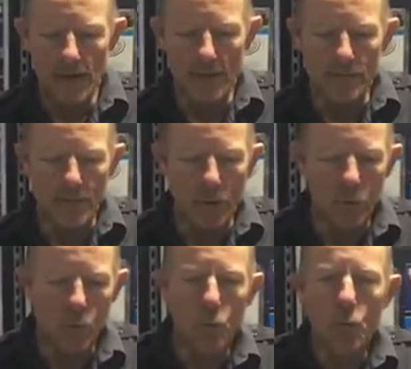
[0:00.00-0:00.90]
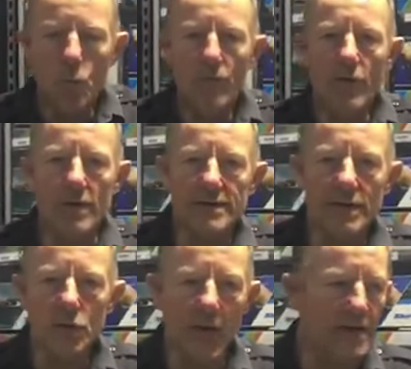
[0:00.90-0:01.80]
Yeah, we've got a
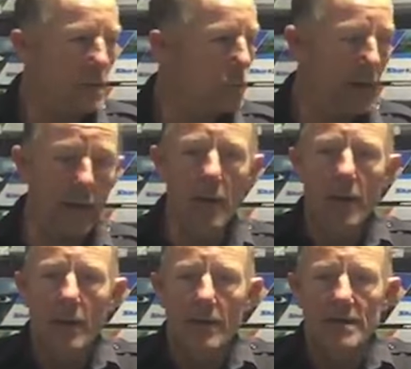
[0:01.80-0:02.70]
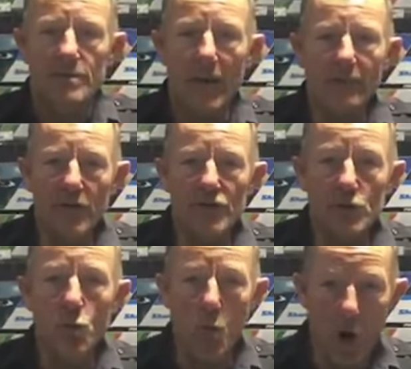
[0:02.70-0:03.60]
situation where
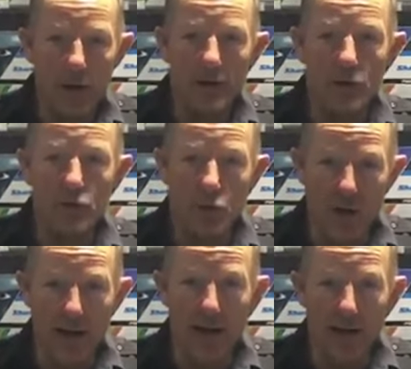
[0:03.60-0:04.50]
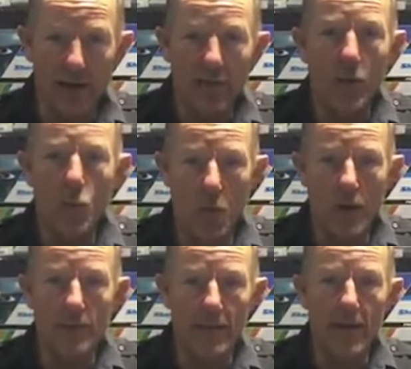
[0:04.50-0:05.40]
spearfishers want to train. They
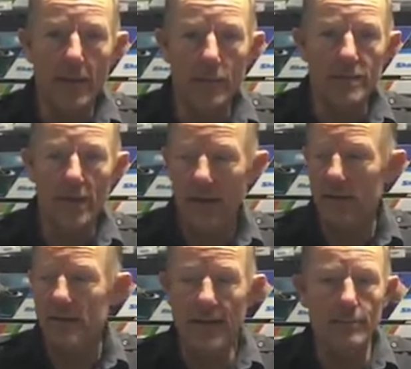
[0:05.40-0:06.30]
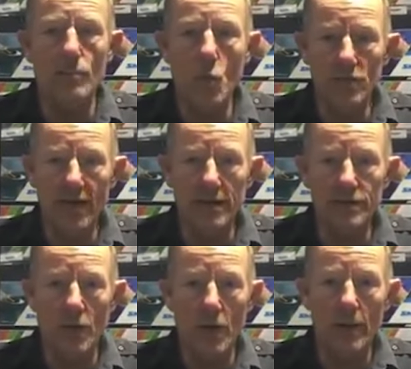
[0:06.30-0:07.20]
want to be able to get more
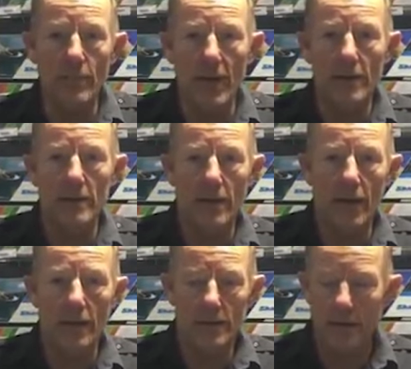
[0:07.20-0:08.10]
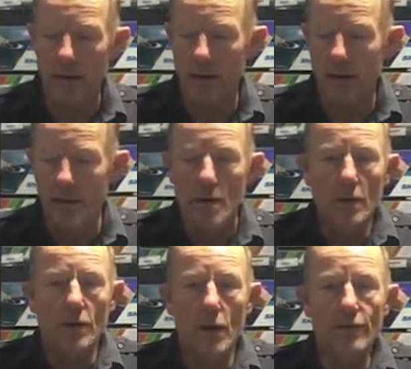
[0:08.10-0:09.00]
downtime and
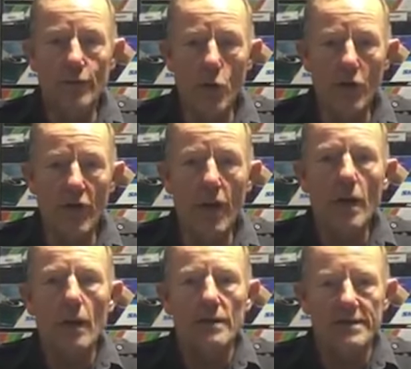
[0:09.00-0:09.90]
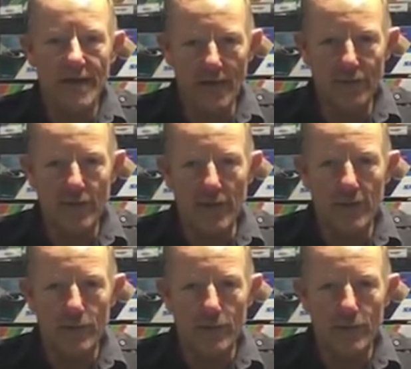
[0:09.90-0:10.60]
go further safely.